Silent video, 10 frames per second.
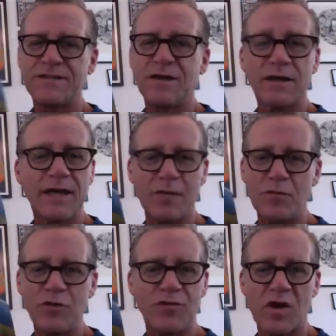dog can't
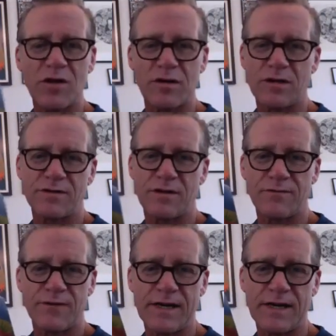move around on its own, right?